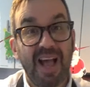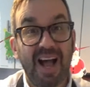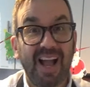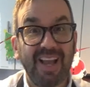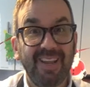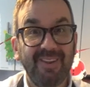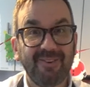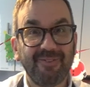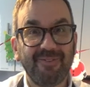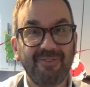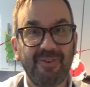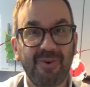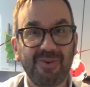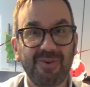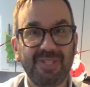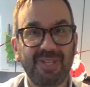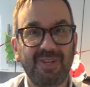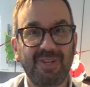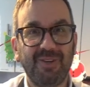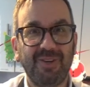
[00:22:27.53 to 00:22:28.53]
I look forward
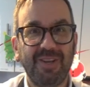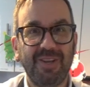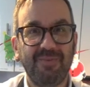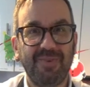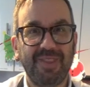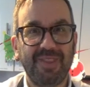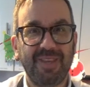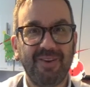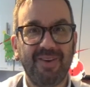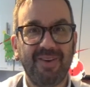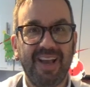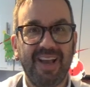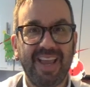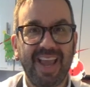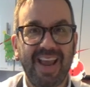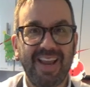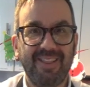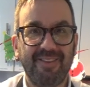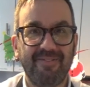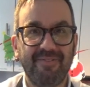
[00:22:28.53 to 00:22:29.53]
to cooking with you
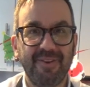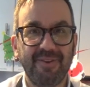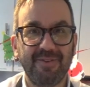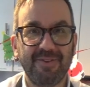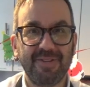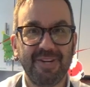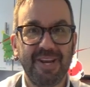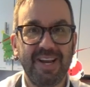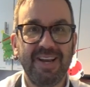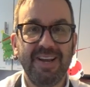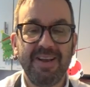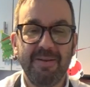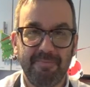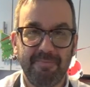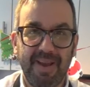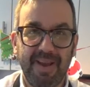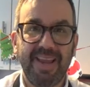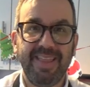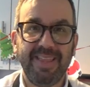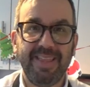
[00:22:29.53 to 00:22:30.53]
again in the future,
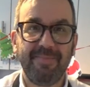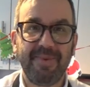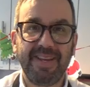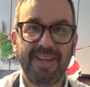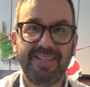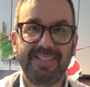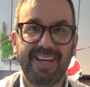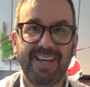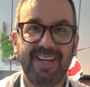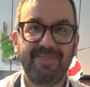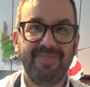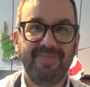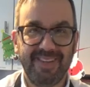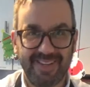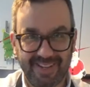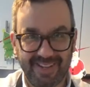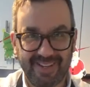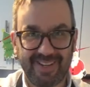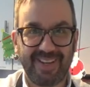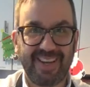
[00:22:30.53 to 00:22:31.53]
but in the meantime,
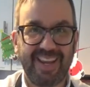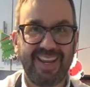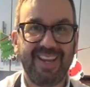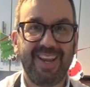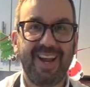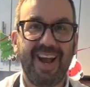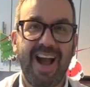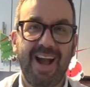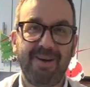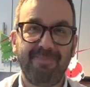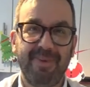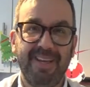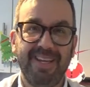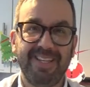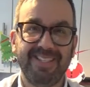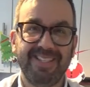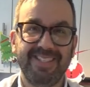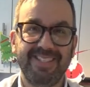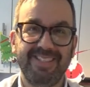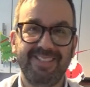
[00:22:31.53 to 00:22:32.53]
cook in your
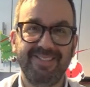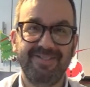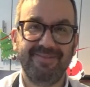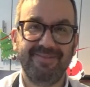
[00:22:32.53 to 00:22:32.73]
happiness.